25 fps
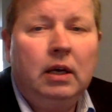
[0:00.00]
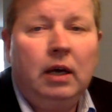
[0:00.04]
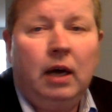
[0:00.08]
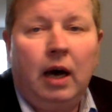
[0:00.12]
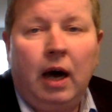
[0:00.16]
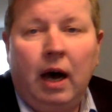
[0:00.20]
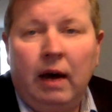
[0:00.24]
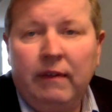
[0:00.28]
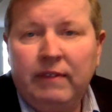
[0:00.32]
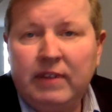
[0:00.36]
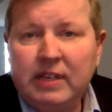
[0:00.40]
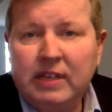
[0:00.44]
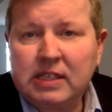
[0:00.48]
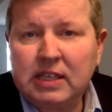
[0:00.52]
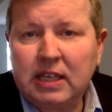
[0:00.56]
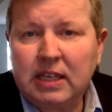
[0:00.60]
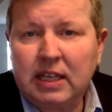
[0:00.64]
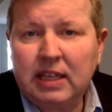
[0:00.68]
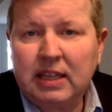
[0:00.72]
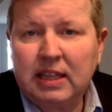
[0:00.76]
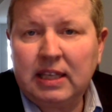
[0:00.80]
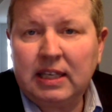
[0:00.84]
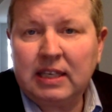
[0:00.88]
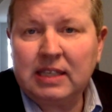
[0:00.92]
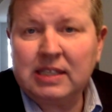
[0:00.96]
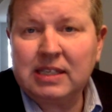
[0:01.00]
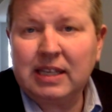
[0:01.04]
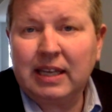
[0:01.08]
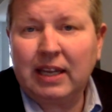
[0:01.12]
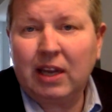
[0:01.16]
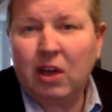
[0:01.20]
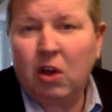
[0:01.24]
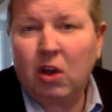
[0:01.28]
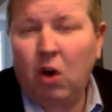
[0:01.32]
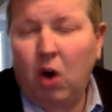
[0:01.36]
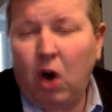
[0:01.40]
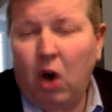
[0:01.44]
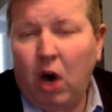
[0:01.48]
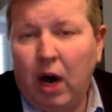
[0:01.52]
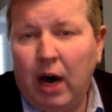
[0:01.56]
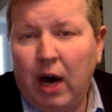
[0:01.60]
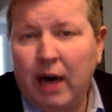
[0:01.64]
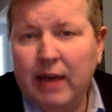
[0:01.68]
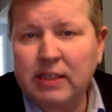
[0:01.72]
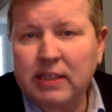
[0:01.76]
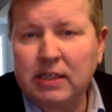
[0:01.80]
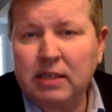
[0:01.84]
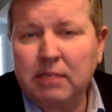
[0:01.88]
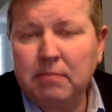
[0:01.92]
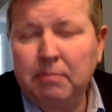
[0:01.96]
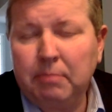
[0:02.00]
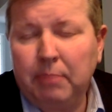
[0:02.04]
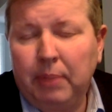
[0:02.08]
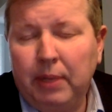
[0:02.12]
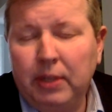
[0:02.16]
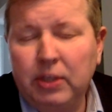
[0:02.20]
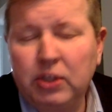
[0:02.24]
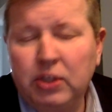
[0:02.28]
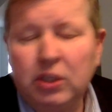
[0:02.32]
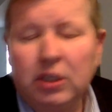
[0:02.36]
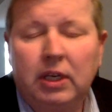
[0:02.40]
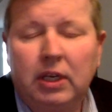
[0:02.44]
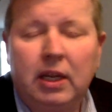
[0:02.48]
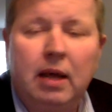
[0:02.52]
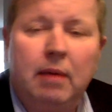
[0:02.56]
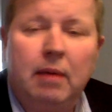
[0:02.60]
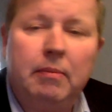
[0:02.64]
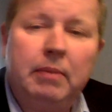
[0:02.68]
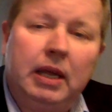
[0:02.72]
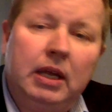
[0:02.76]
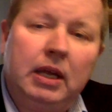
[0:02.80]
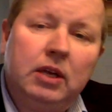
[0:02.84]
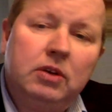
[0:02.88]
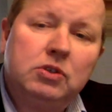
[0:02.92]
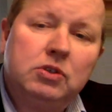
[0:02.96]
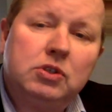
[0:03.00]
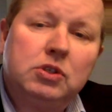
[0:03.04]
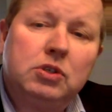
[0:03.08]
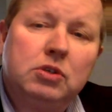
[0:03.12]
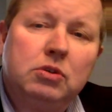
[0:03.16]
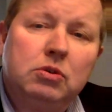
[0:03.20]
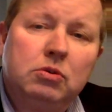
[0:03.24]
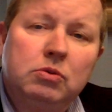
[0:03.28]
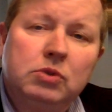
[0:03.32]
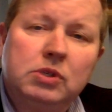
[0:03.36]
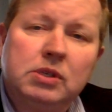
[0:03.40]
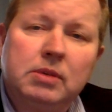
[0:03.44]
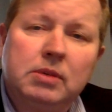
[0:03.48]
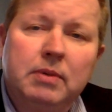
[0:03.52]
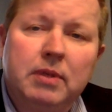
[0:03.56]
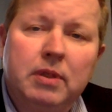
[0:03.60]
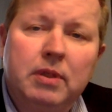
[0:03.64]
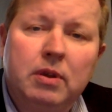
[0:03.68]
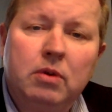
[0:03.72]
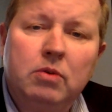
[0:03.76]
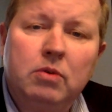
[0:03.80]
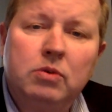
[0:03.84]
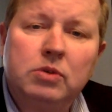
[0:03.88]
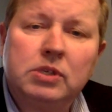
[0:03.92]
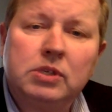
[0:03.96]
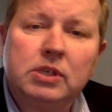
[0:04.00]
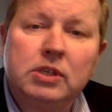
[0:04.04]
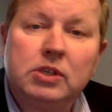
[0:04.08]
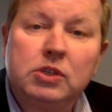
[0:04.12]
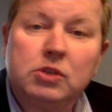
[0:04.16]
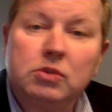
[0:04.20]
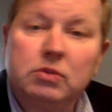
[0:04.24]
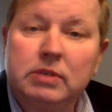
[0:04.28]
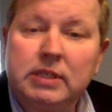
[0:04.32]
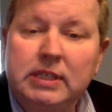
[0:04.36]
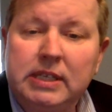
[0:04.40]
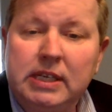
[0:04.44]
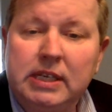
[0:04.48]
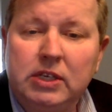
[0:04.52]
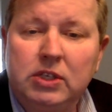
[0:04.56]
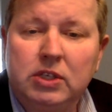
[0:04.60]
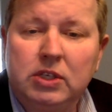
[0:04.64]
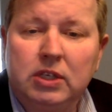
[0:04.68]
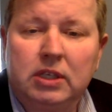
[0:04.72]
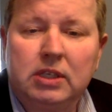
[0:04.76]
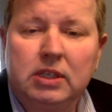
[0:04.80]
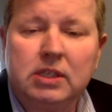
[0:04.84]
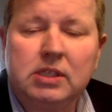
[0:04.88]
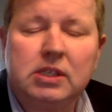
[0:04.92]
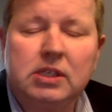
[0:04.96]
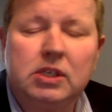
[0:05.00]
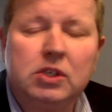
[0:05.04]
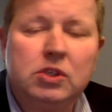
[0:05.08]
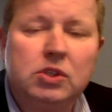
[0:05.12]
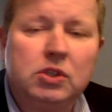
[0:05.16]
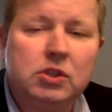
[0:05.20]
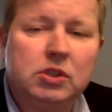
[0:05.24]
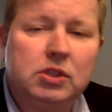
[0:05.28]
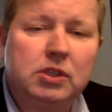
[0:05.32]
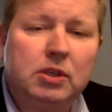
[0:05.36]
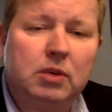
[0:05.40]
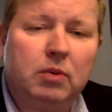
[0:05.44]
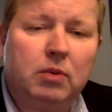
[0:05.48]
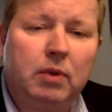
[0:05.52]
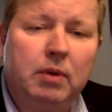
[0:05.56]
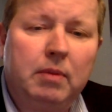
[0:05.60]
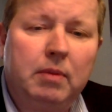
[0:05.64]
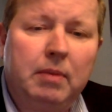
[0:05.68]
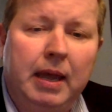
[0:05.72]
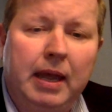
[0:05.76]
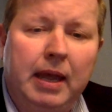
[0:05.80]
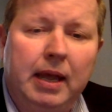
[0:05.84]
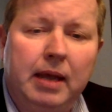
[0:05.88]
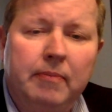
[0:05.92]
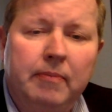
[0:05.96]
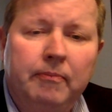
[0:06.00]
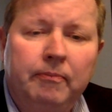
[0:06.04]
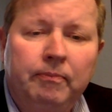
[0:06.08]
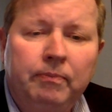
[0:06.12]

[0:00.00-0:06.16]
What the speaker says: Obviously, things like cost and budget come into some of those strategic decisions that we make.